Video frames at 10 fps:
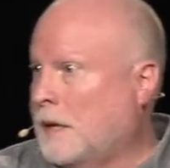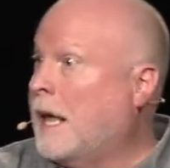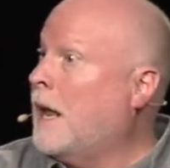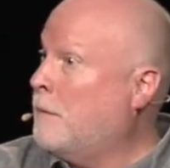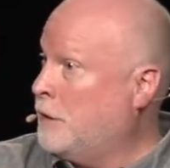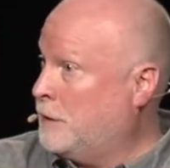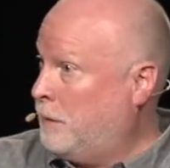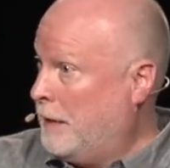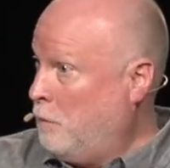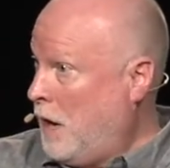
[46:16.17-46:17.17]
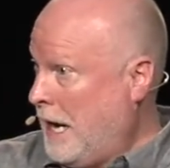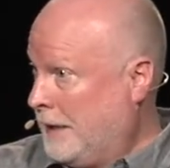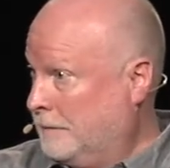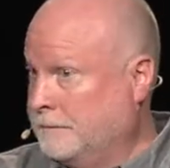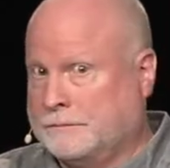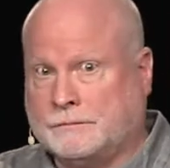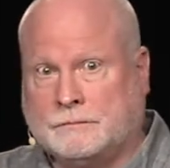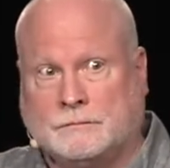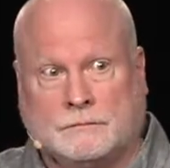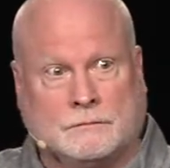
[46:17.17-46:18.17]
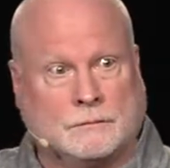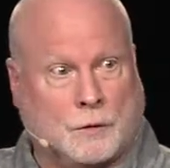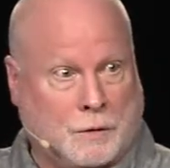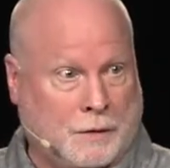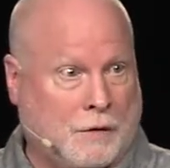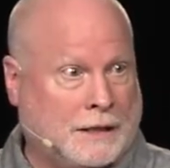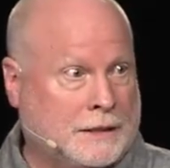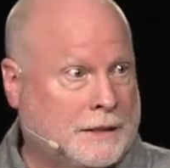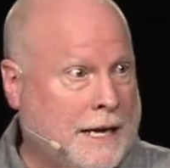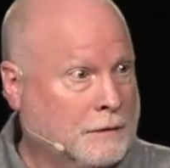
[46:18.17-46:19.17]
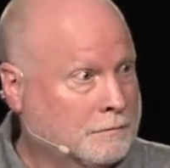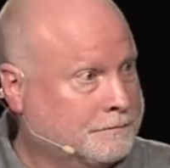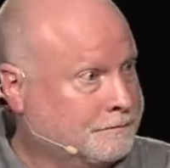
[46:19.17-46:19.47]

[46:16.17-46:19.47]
And I'm going to explain why. Are you ready to write this down?